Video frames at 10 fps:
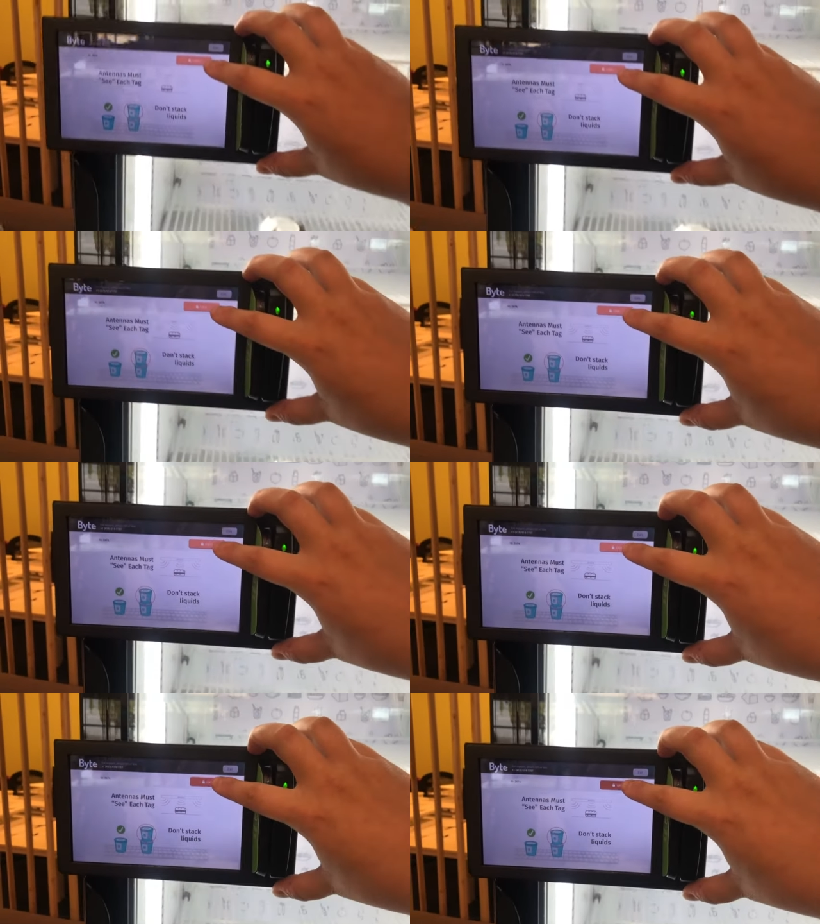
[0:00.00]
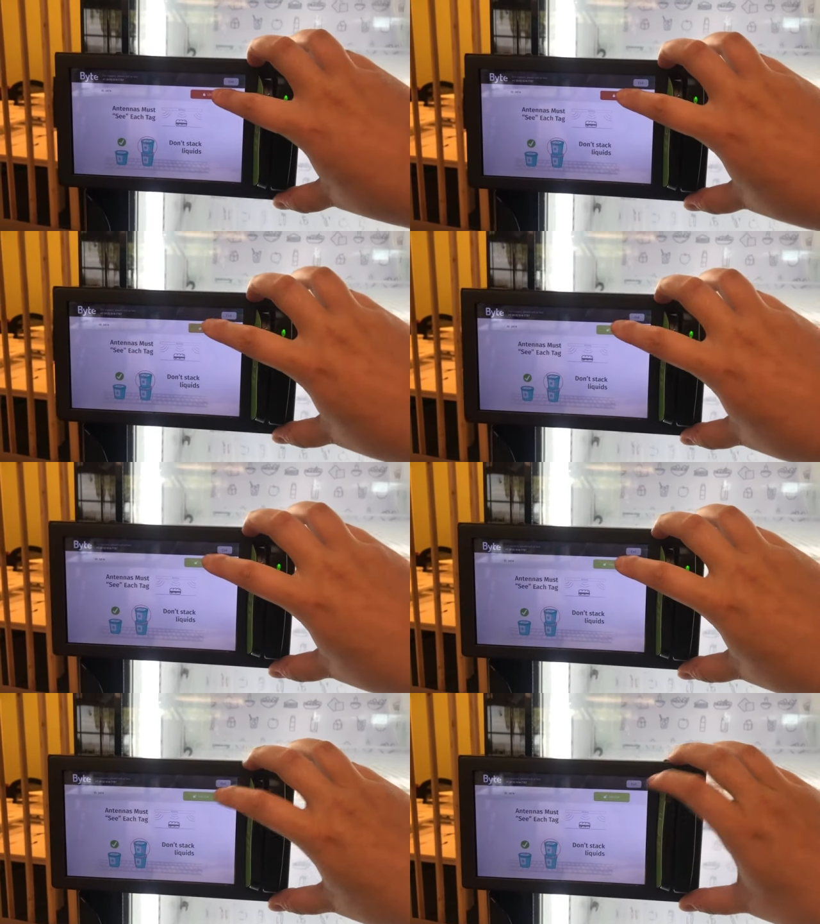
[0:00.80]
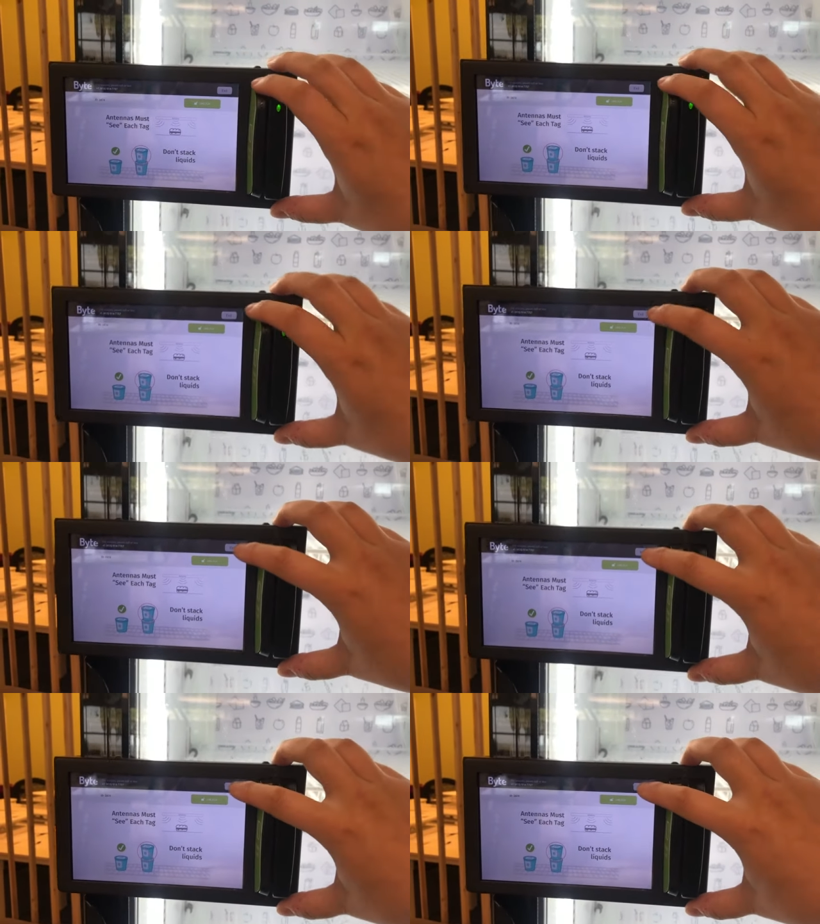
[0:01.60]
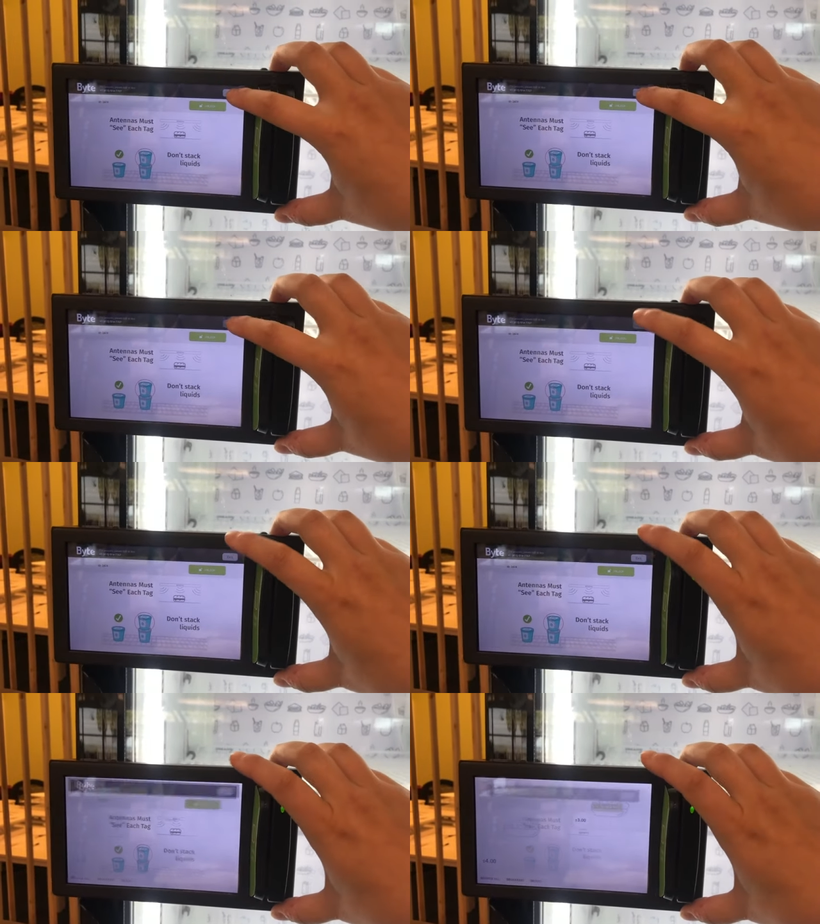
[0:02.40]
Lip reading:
(no speaker visible)